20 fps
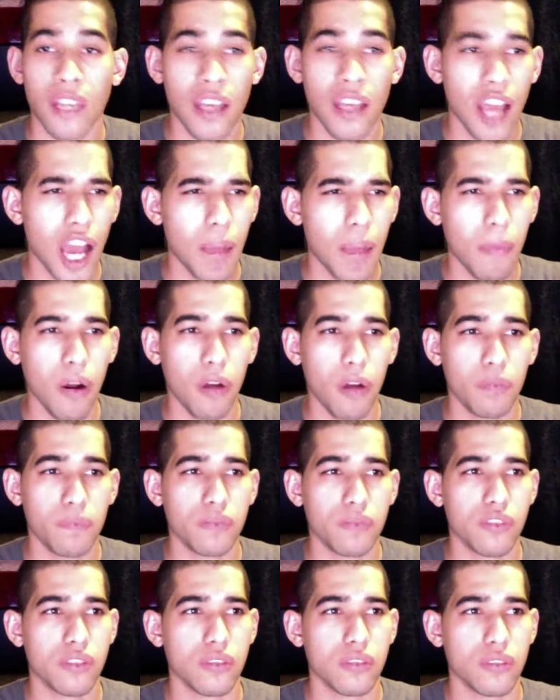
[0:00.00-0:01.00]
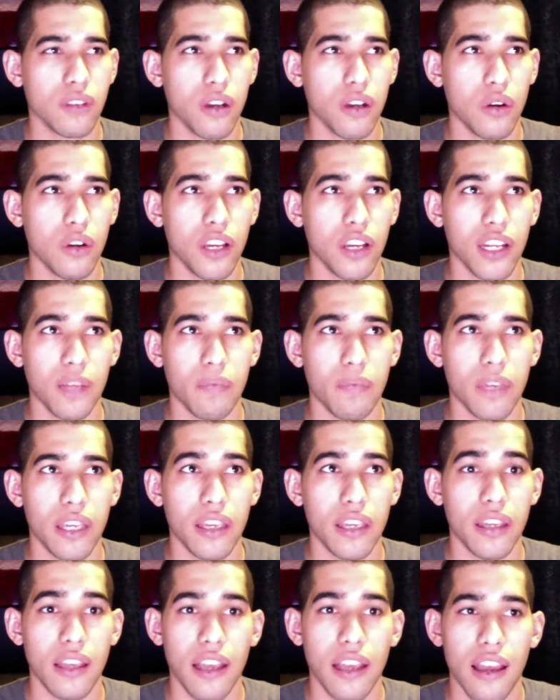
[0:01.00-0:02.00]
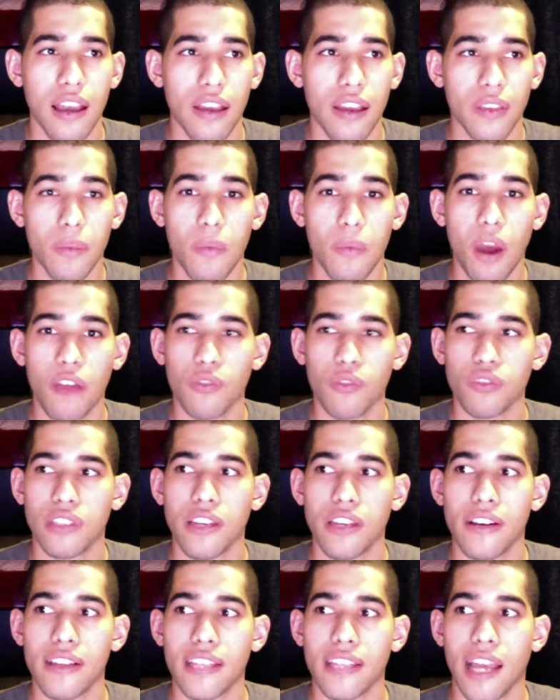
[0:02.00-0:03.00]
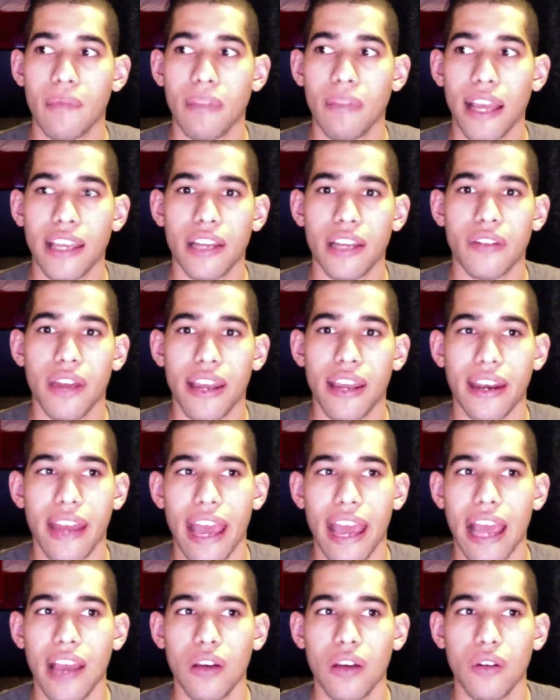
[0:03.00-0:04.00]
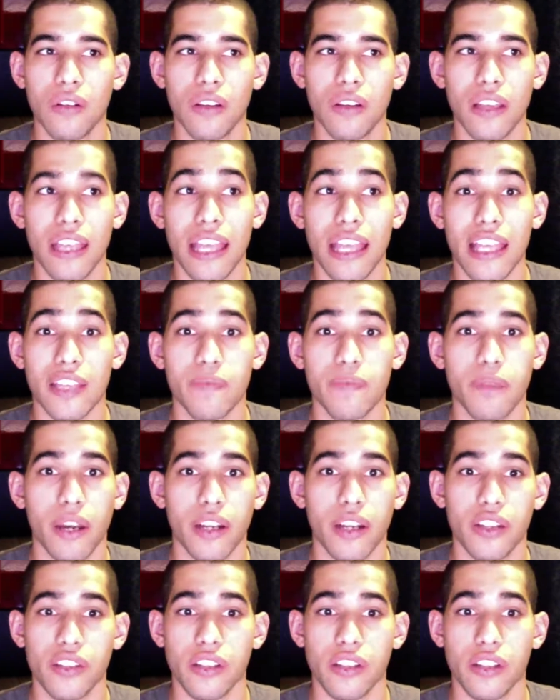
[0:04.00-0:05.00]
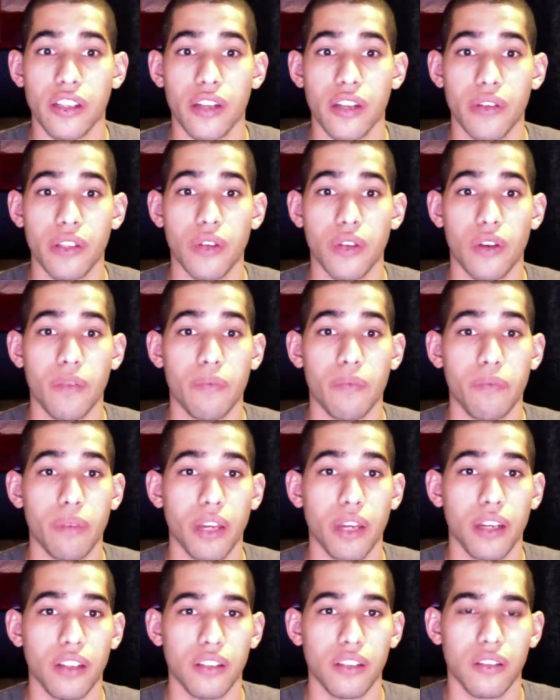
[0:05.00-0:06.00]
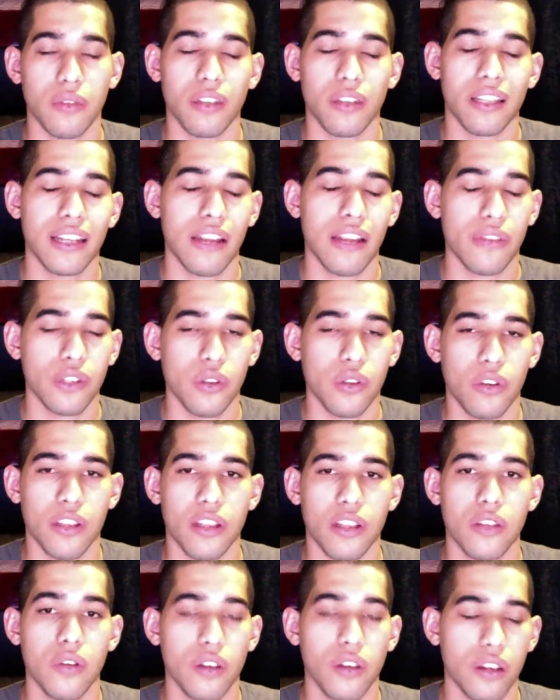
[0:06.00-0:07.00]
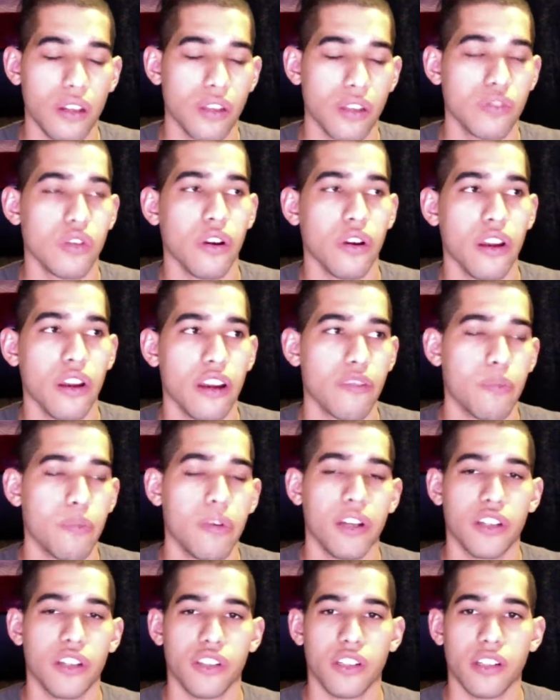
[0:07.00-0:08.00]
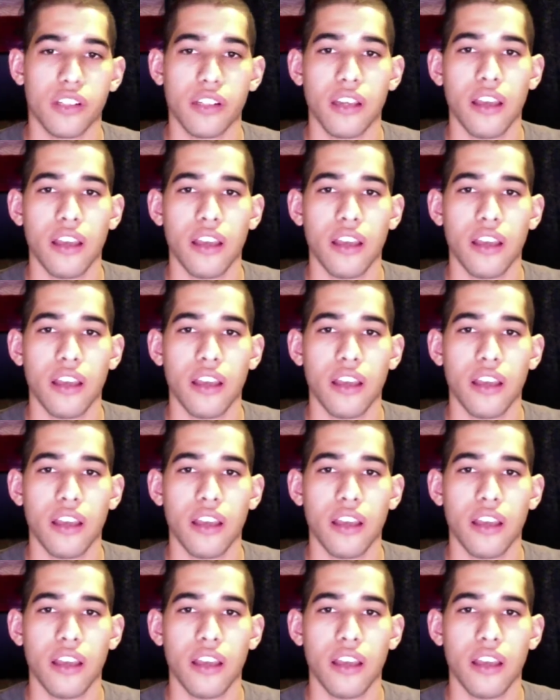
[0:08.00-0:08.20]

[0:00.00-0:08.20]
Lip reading: I'm also going to be... The Marvel series I'm liking right now is Punisher. They're redoing Punisher. Well, they're not redoing. They're doing another story arc for Punisher.